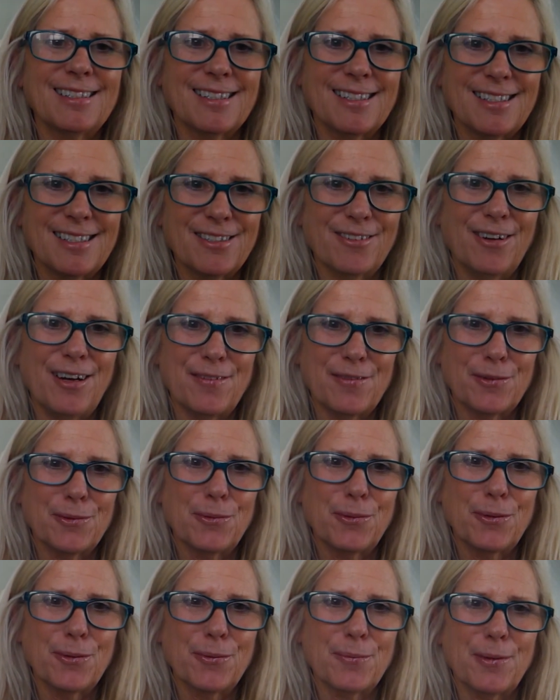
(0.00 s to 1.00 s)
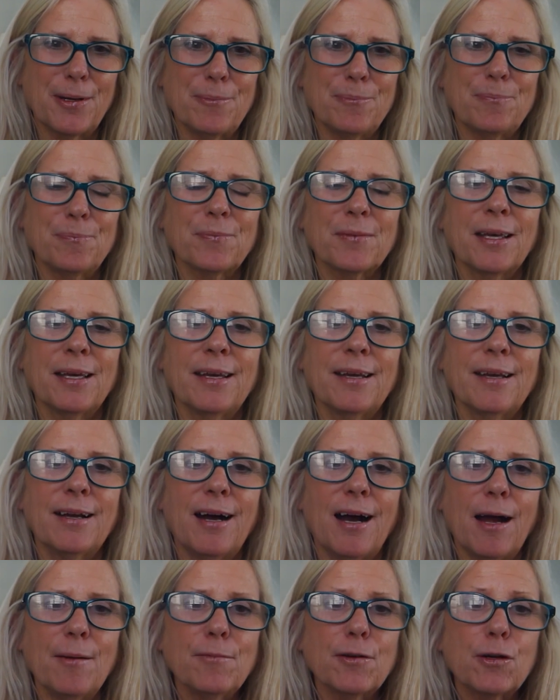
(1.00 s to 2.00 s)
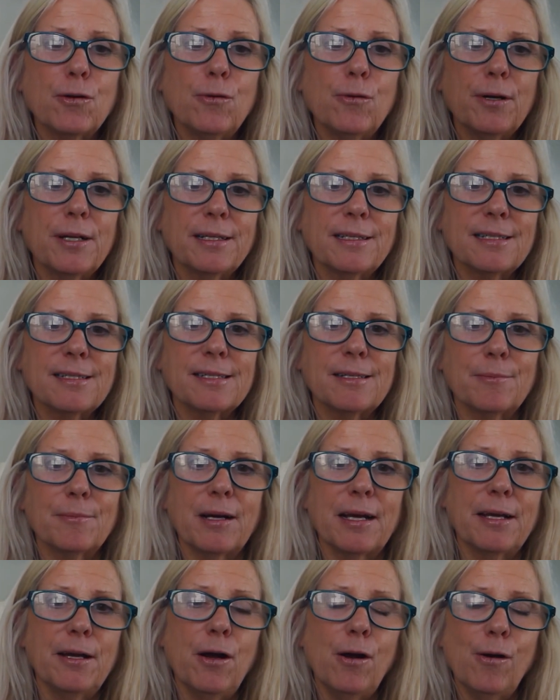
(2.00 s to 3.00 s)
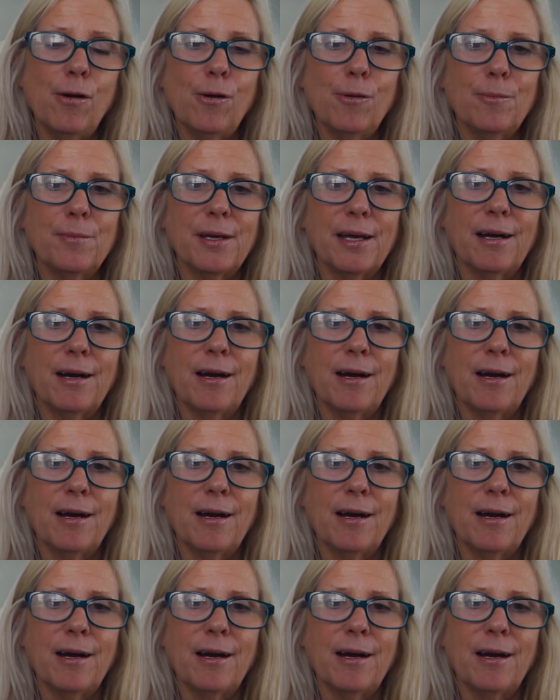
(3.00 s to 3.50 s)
I still haven't ordered one. I'm recording this at my home,